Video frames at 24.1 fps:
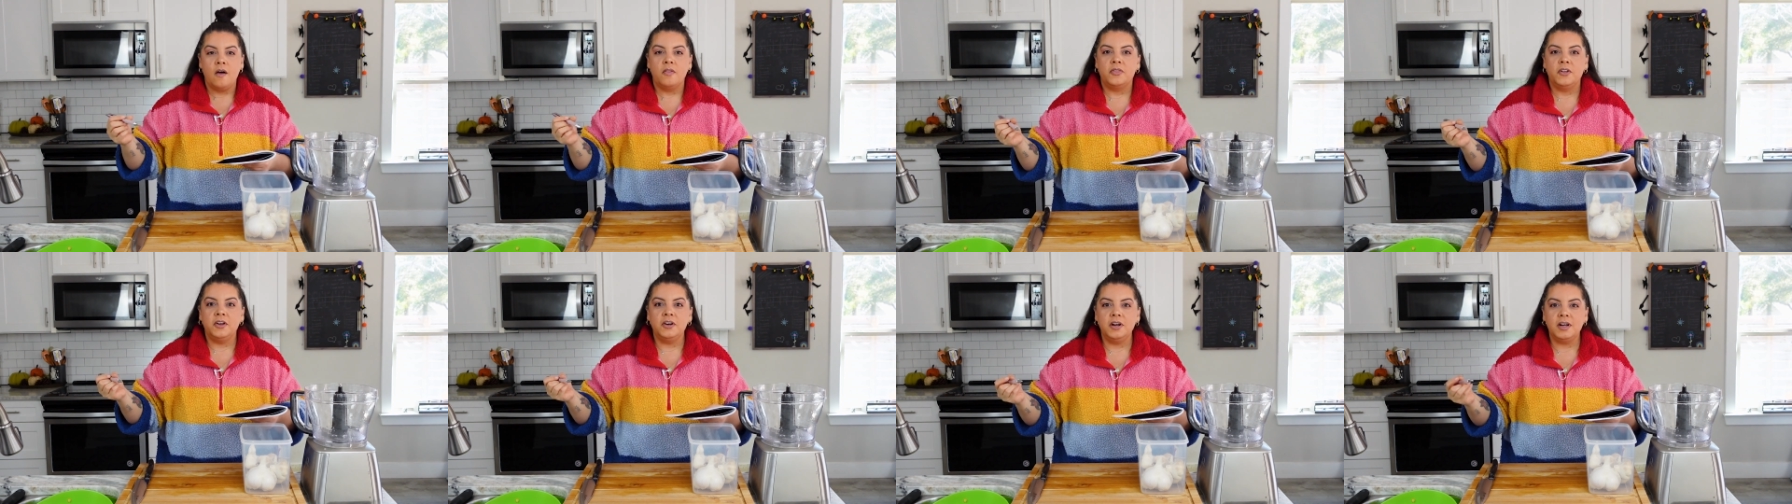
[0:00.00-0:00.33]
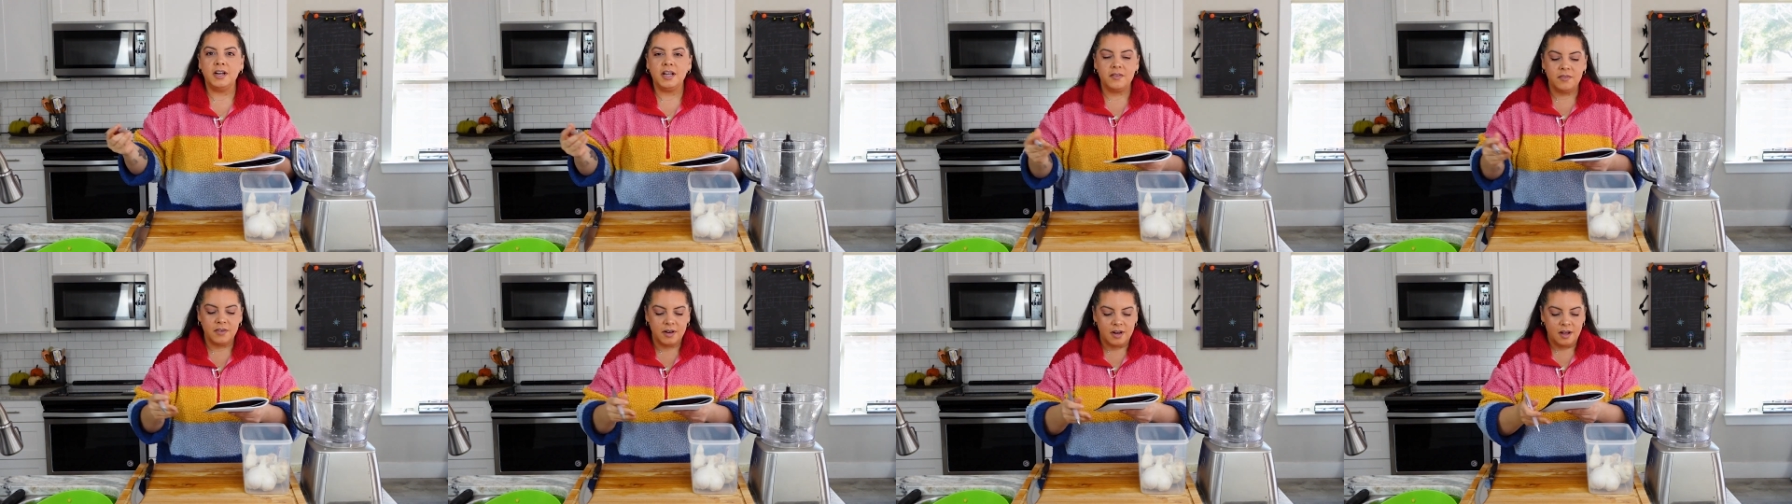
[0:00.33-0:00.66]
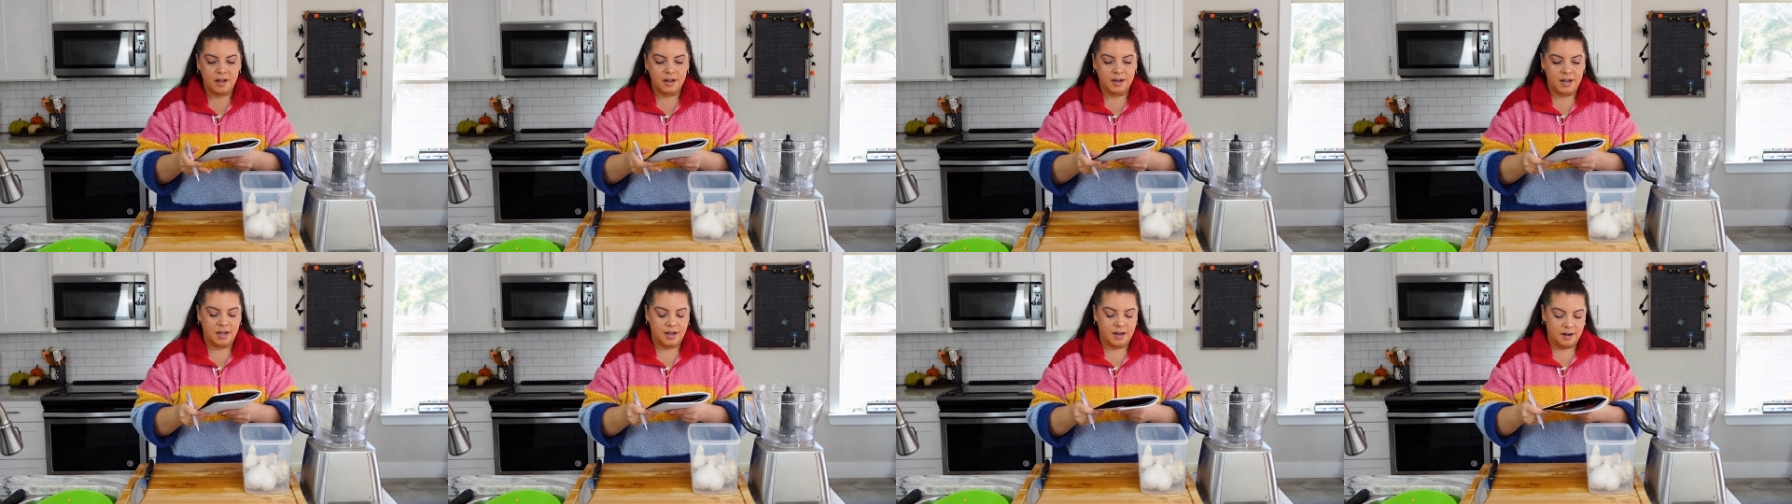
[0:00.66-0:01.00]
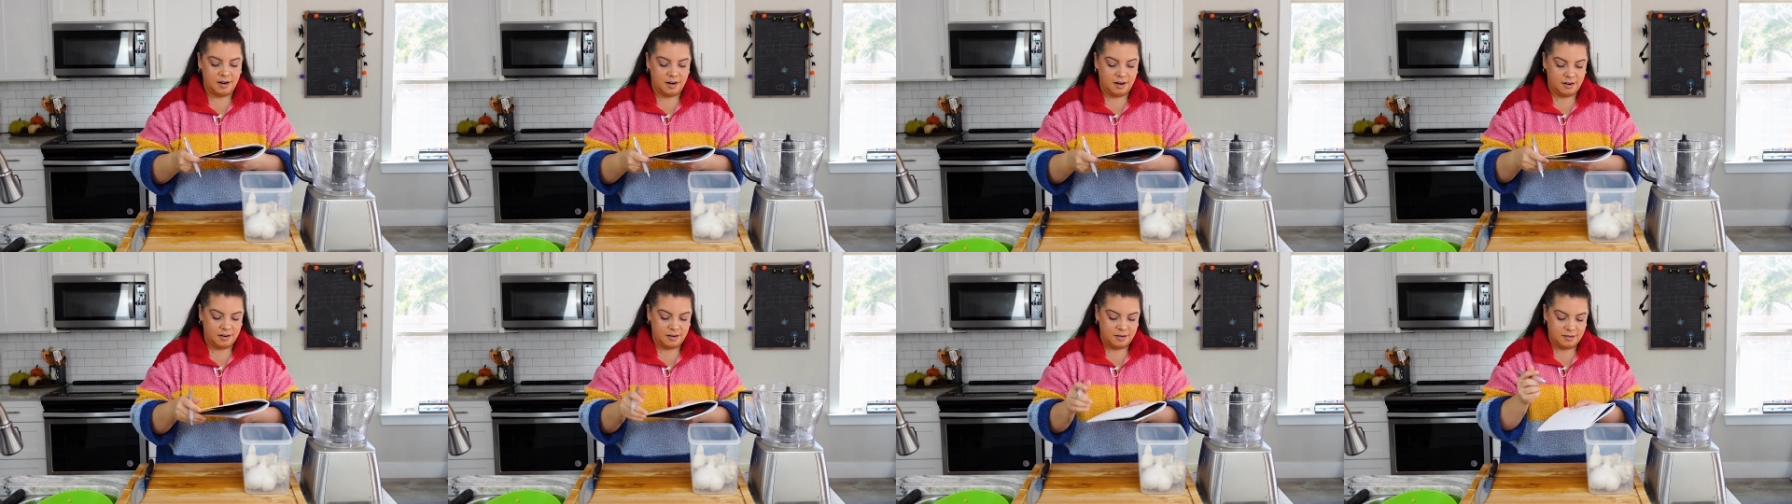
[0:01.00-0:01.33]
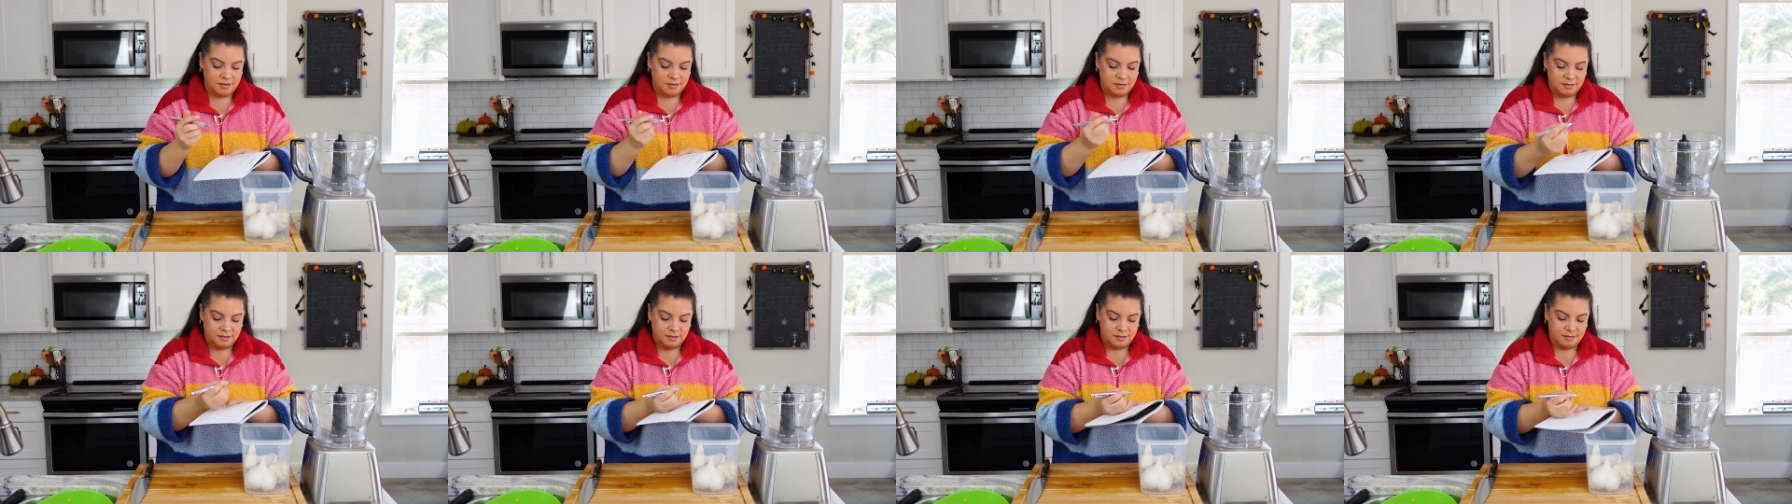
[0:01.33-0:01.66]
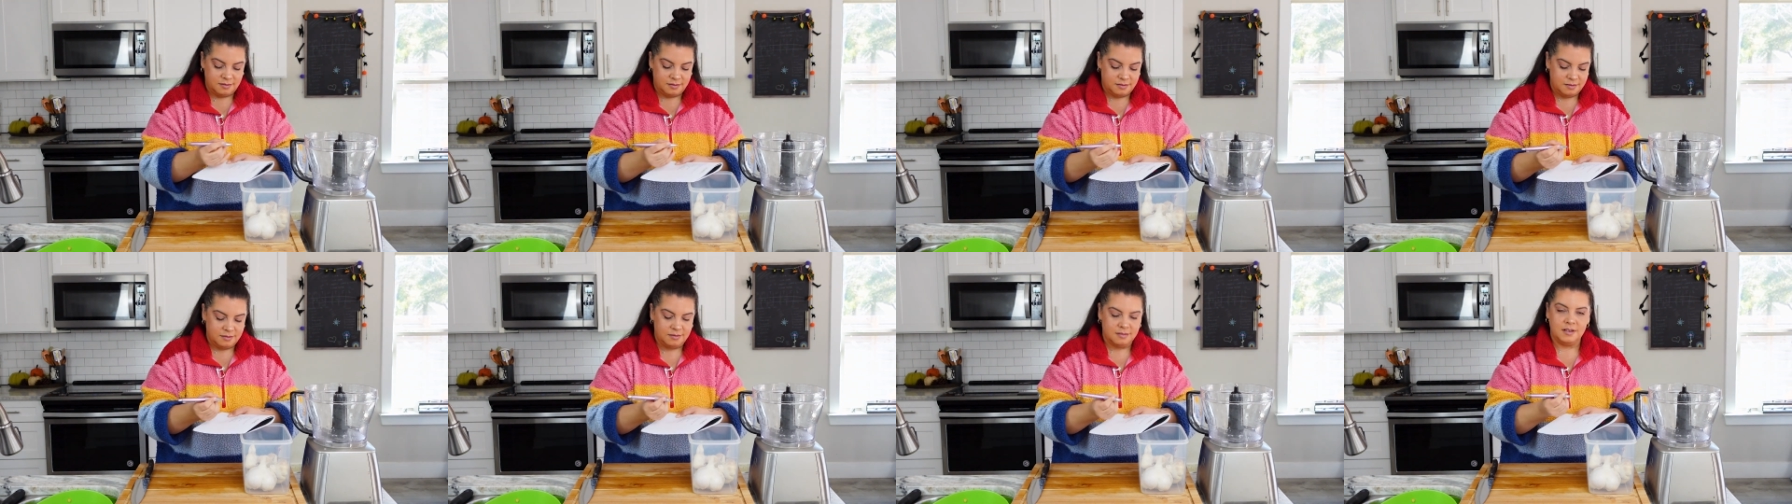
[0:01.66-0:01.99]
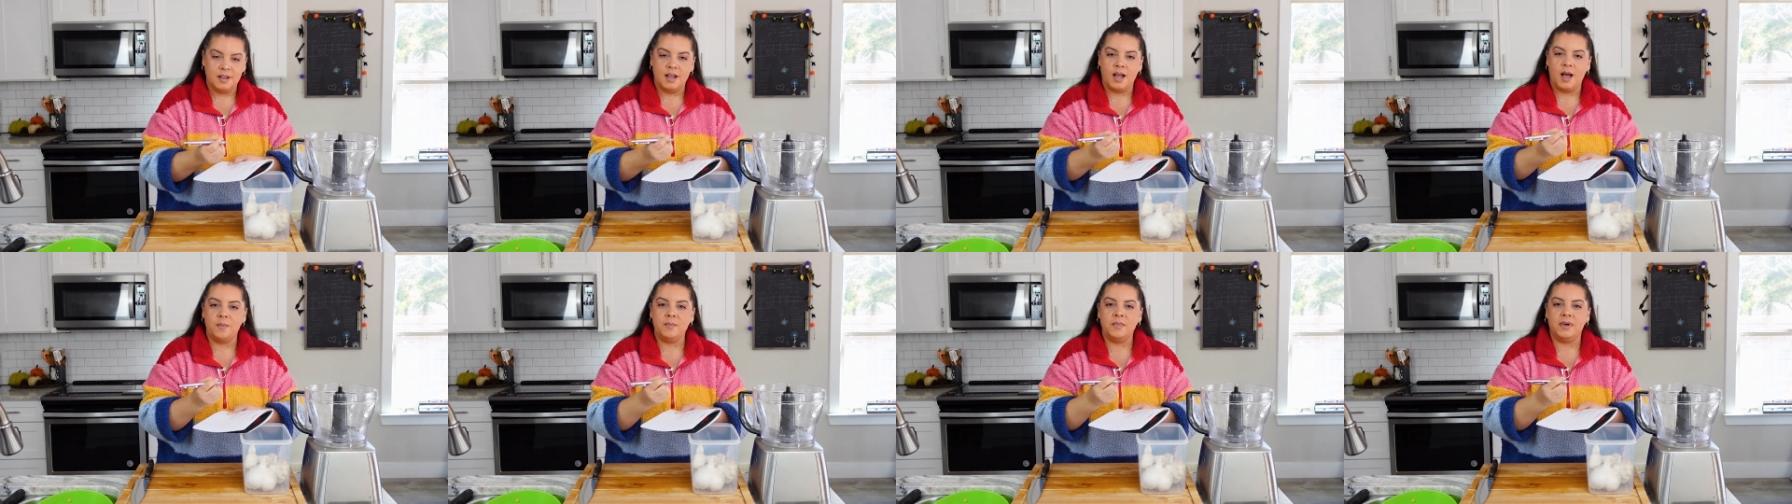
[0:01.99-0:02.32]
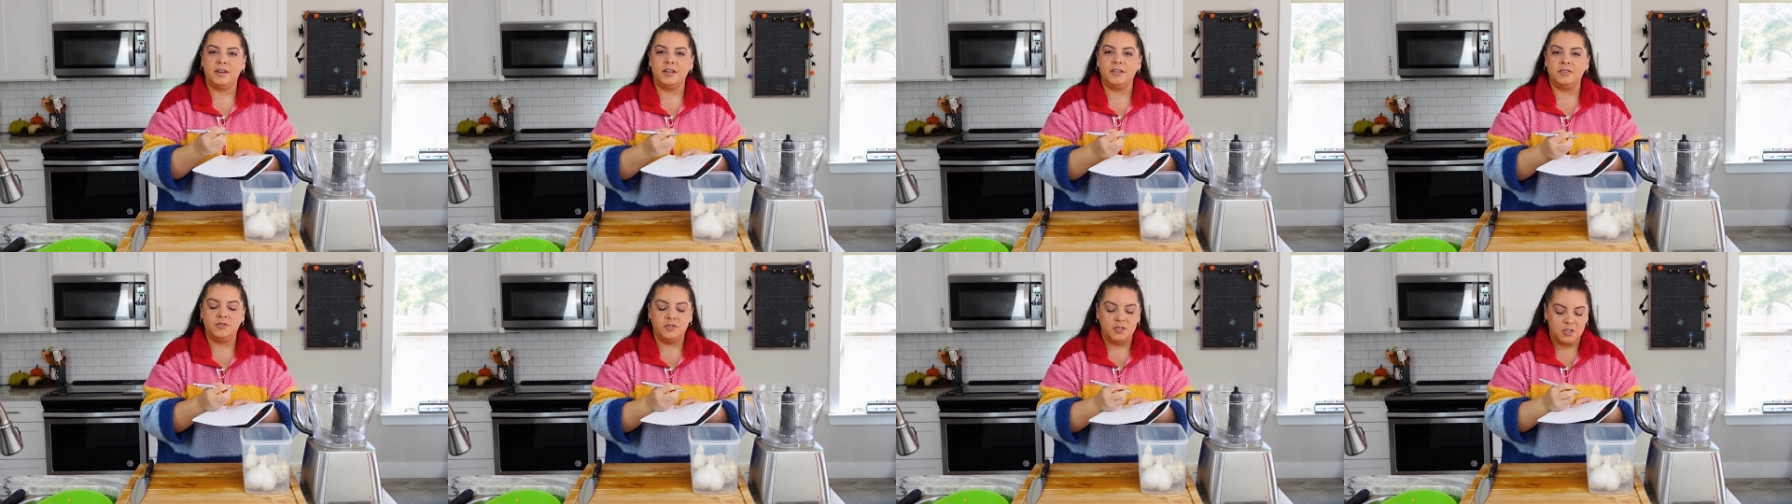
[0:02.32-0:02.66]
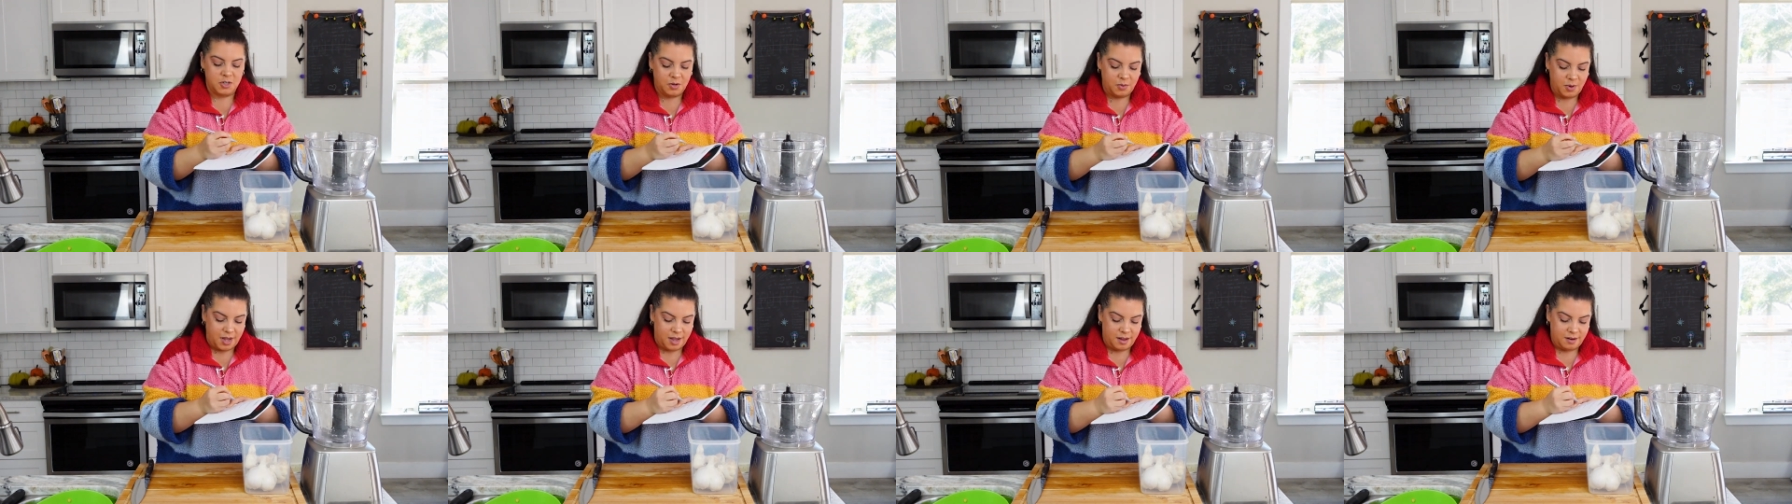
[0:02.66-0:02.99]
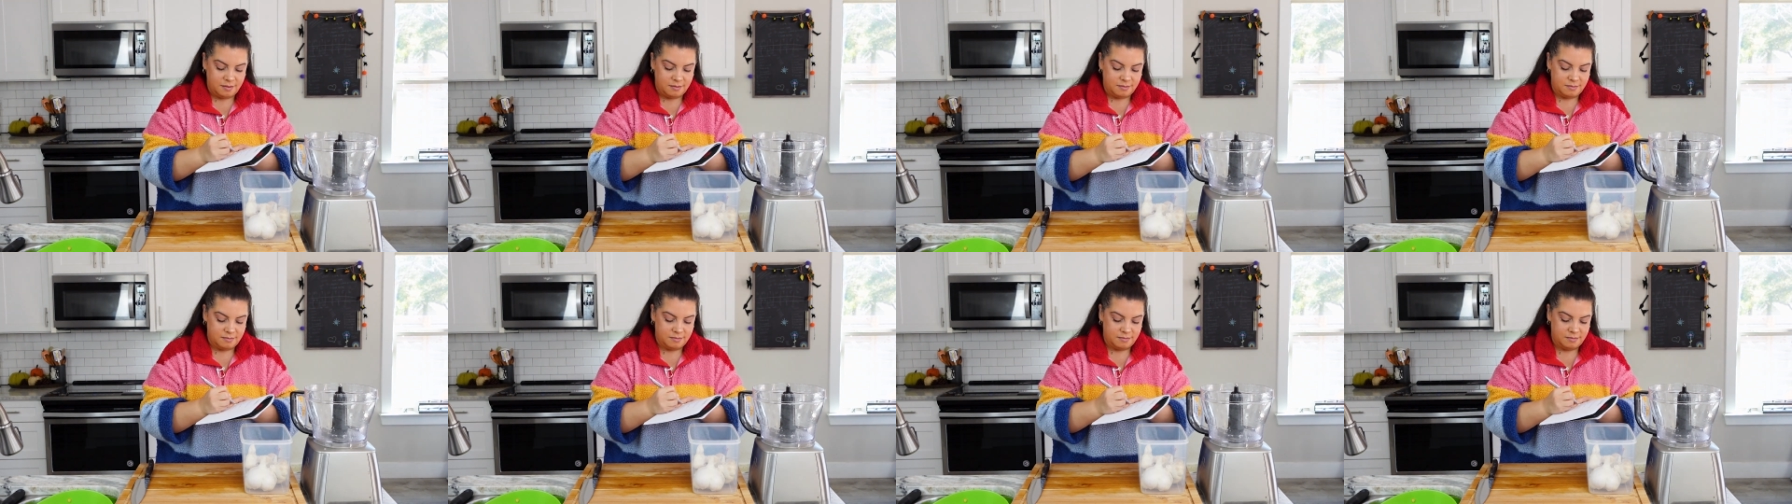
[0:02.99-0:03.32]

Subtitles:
They're not even on here. I'm gonna do it.